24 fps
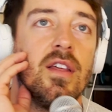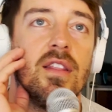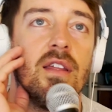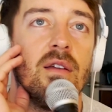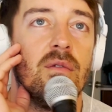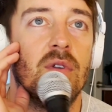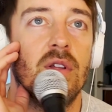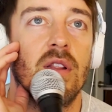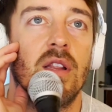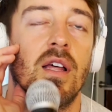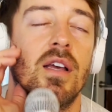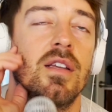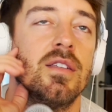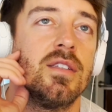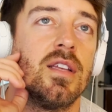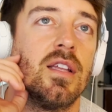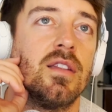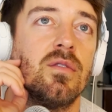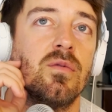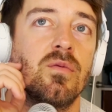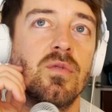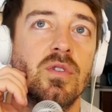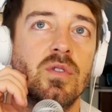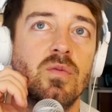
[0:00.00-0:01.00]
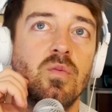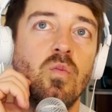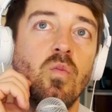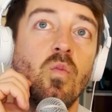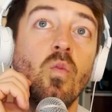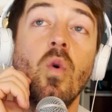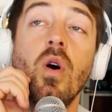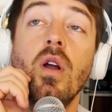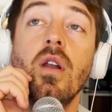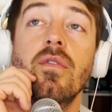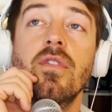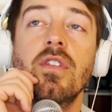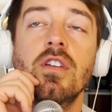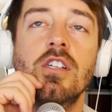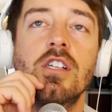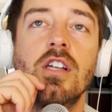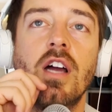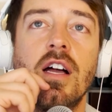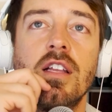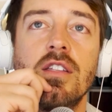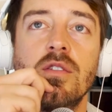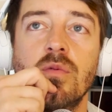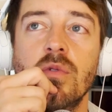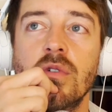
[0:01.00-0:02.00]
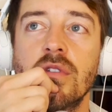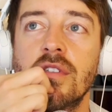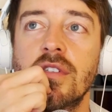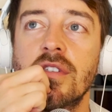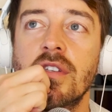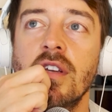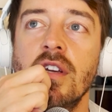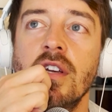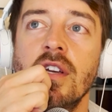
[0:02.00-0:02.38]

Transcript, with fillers: They realized that there was one of the shots was,